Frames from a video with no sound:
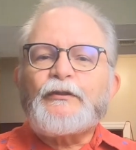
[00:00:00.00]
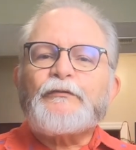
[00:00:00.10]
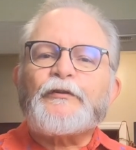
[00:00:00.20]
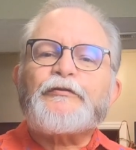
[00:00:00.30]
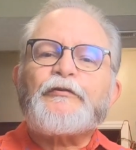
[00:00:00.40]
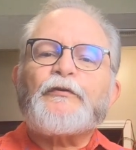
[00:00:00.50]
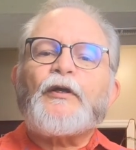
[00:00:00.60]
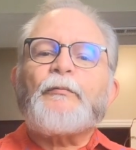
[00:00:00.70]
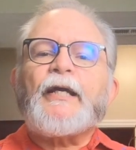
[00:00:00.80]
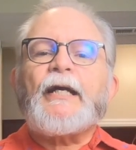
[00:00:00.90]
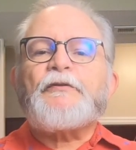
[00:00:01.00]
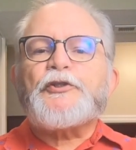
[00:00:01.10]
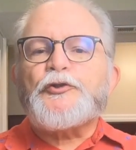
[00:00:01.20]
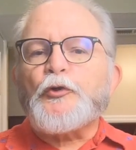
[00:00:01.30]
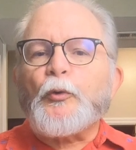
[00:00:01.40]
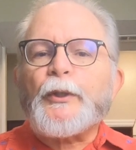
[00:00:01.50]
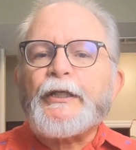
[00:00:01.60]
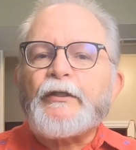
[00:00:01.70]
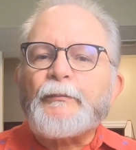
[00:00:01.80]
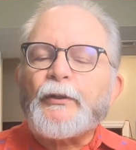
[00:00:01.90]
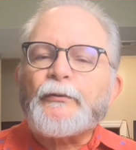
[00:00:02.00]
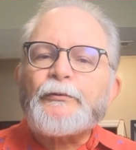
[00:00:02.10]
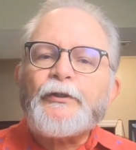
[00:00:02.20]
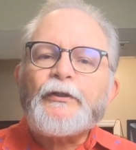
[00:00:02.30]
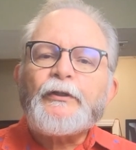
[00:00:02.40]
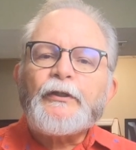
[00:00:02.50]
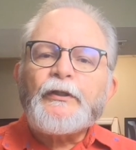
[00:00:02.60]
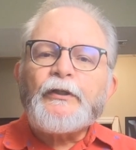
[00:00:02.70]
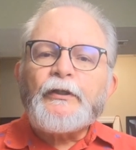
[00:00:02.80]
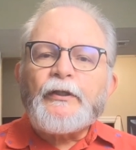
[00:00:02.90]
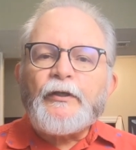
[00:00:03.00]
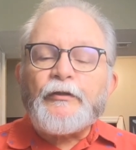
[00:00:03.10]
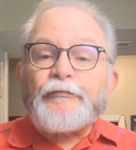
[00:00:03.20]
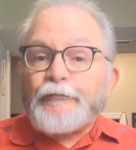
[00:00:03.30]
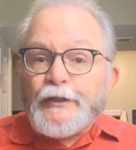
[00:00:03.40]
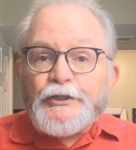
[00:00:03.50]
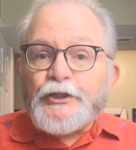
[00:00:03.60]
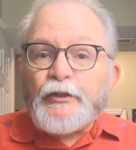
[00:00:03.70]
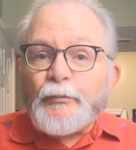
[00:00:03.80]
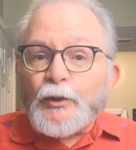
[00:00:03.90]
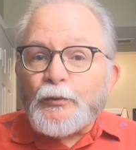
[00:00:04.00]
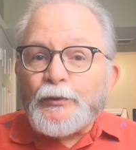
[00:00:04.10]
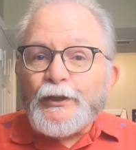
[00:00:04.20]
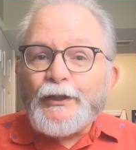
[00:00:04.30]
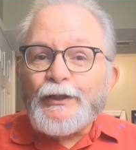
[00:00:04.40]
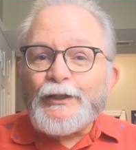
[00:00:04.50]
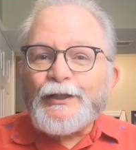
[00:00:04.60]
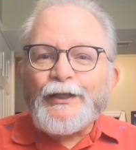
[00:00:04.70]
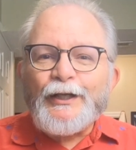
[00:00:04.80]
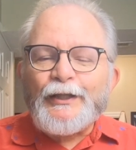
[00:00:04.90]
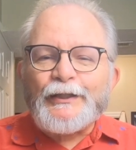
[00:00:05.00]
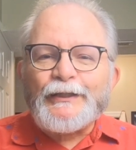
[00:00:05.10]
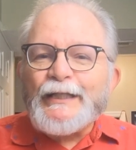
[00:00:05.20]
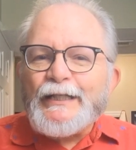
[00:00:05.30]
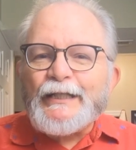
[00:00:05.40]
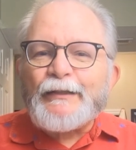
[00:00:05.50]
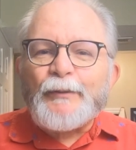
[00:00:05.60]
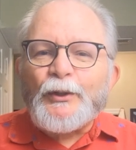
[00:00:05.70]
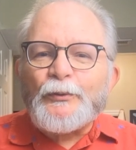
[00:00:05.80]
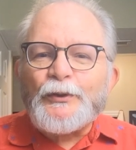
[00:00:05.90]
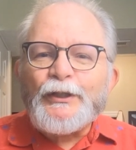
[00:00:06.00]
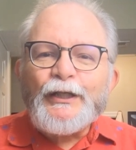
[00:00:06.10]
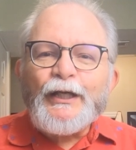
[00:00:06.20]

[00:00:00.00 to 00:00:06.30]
First of all, we had the Dorian Mode, the Phrygian Mode, the Lydian Mode,